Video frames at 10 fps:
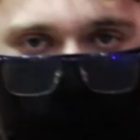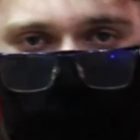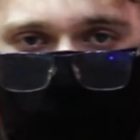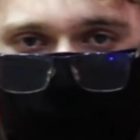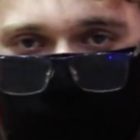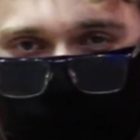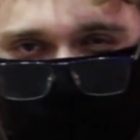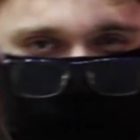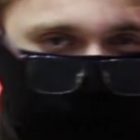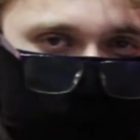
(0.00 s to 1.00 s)
implement
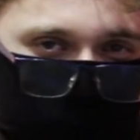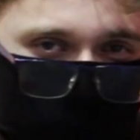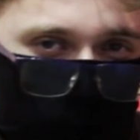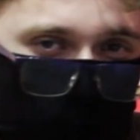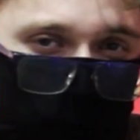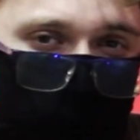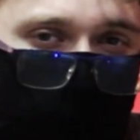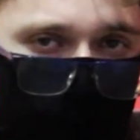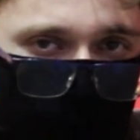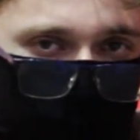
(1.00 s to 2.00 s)
some sort of a
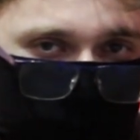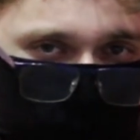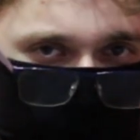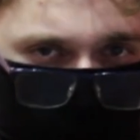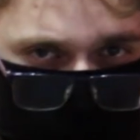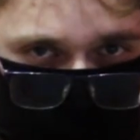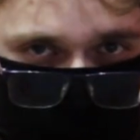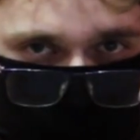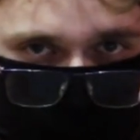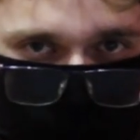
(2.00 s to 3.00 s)
higher cyclic
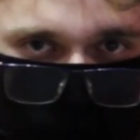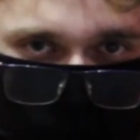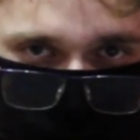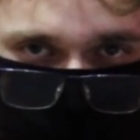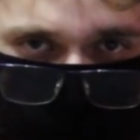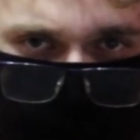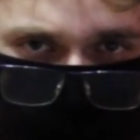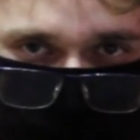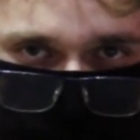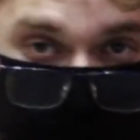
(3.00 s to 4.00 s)
rate into the design